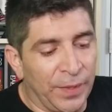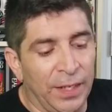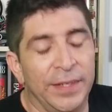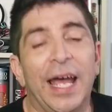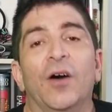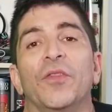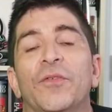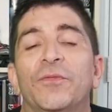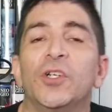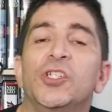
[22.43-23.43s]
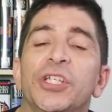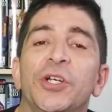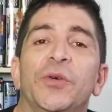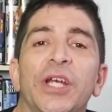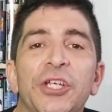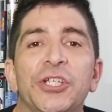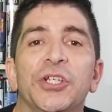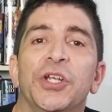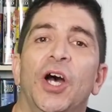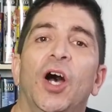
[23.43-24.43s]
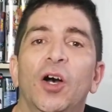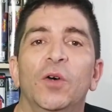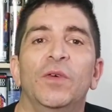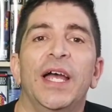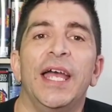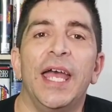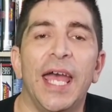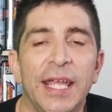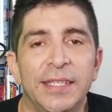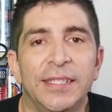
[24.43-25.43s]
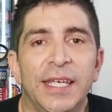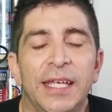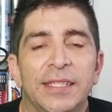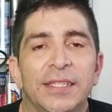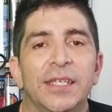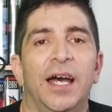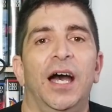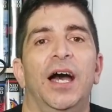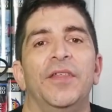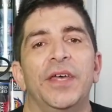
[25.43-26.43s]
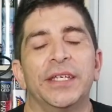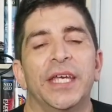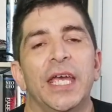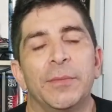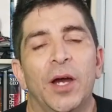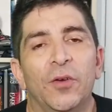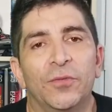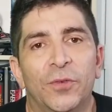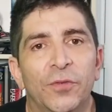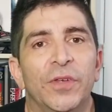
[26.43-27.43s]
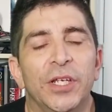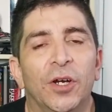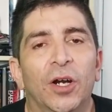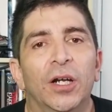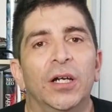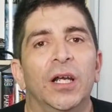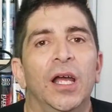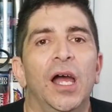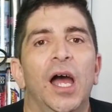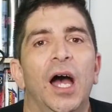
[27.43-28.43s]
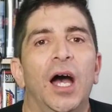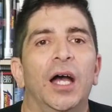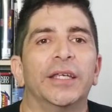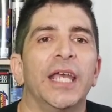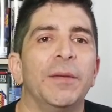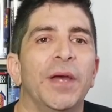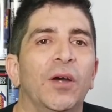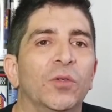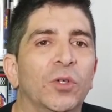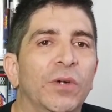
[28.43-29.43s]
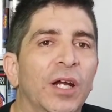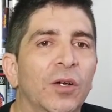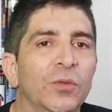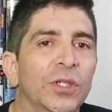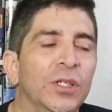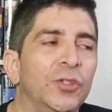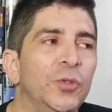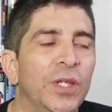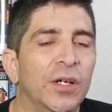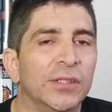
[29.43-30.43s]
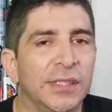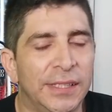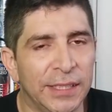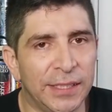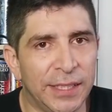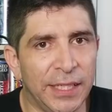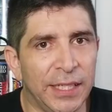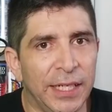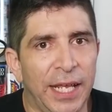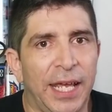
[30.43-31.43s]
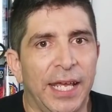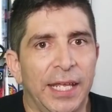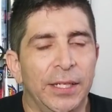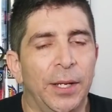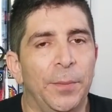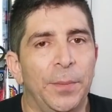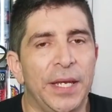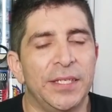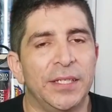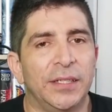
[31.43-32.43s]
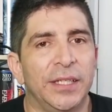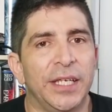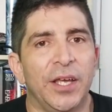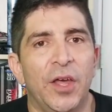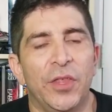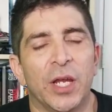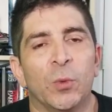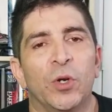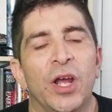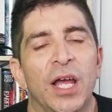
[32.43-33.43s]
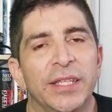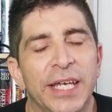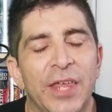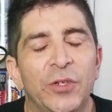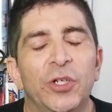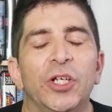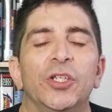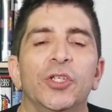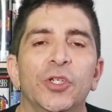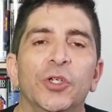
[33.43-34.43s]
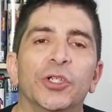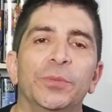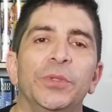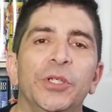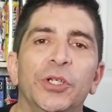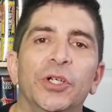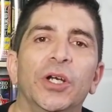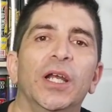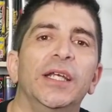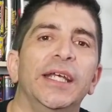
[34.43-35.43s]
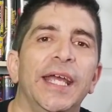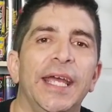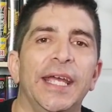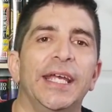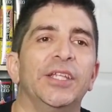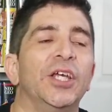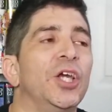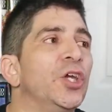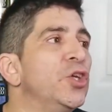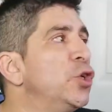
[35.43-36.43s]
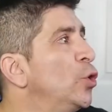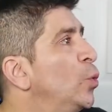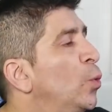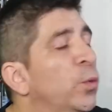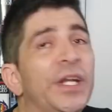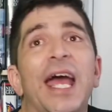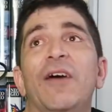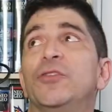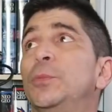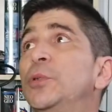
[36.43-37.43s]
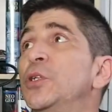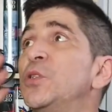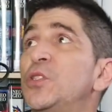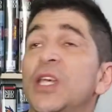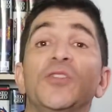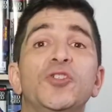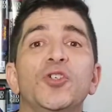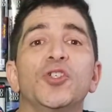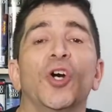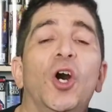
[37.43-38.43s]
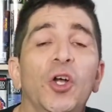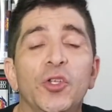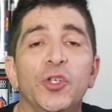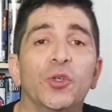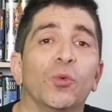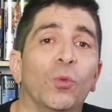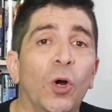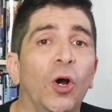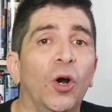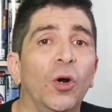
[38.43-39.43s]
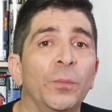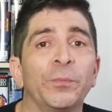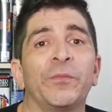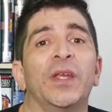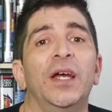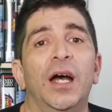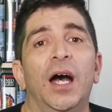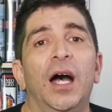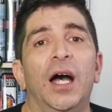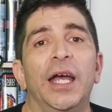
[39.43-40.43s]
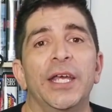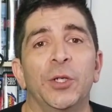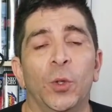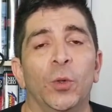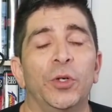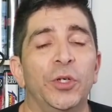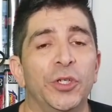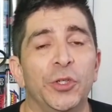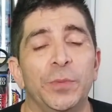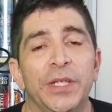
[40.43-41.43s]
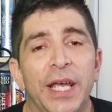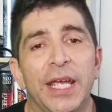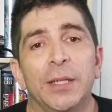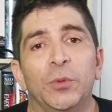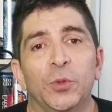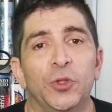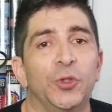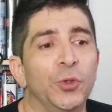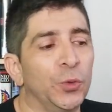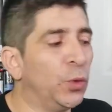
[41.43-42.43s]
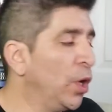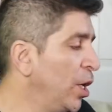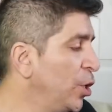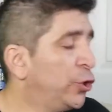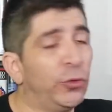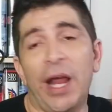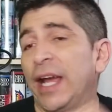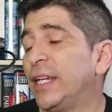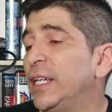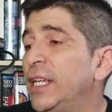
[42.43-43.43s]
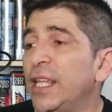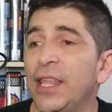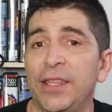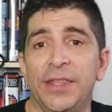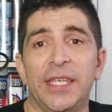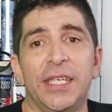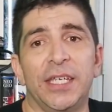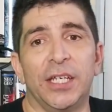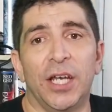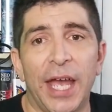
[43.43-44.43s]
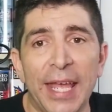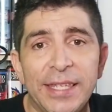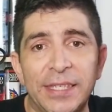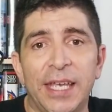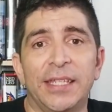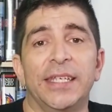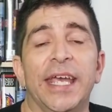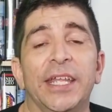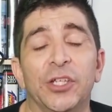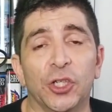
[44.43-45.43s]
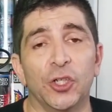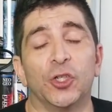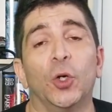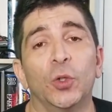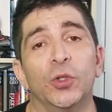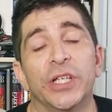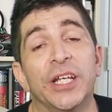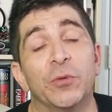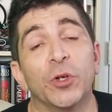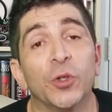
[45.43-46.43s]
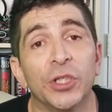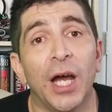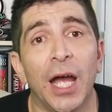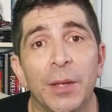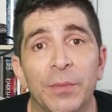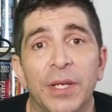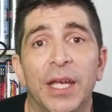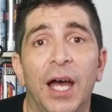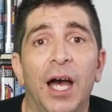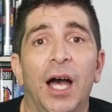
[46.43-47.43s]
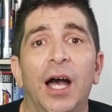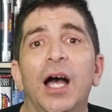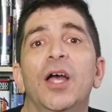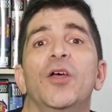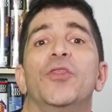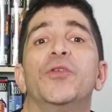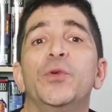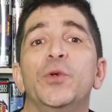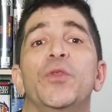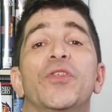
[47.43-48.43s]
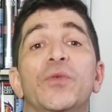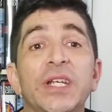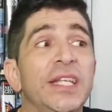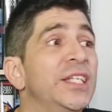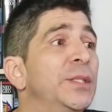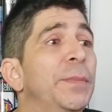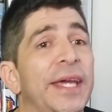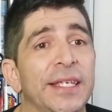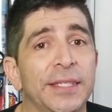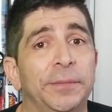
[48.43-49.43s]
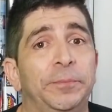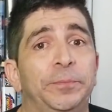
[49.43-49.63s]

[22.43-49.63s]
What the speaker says: Now, the first generation of headsets that came out for VR came out around 2016, and basically they were tethered to your computer, and you would have to put sensors on your wall in order to be able to track the headset and the controllers in real time through 3D space.